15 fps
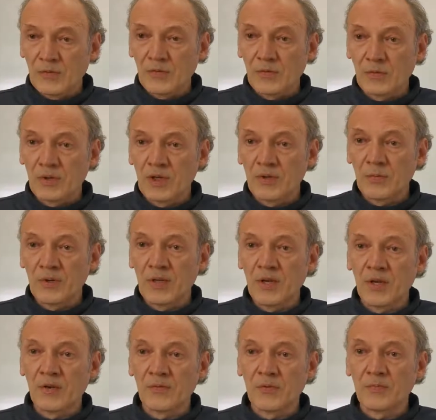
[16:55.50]
So here we
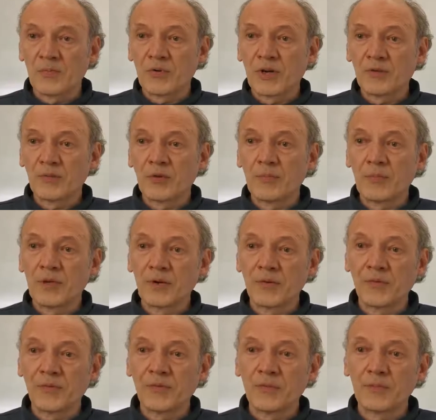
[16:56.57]
have a price
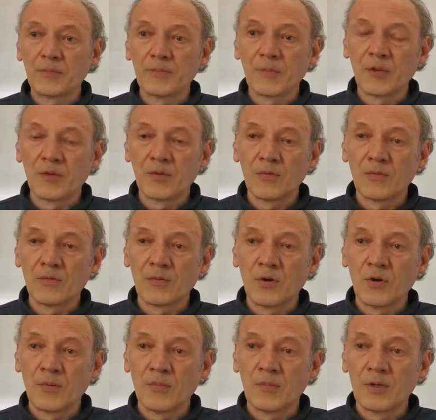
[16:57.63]
comparison
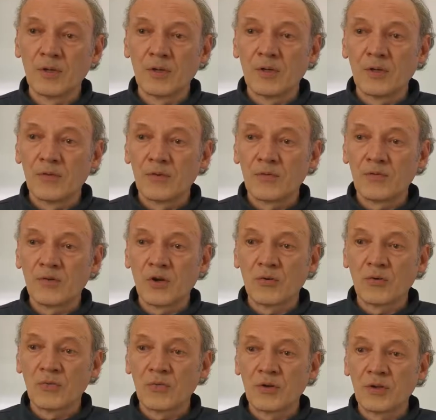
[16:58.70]
from the
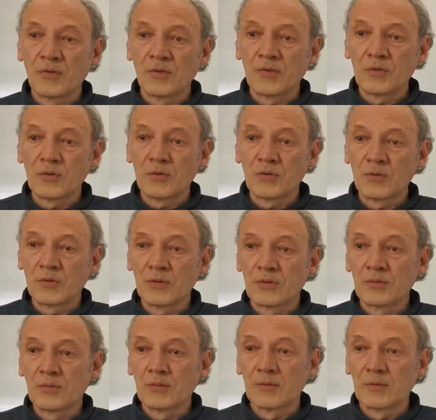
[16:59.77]
Fraunhofer Institute.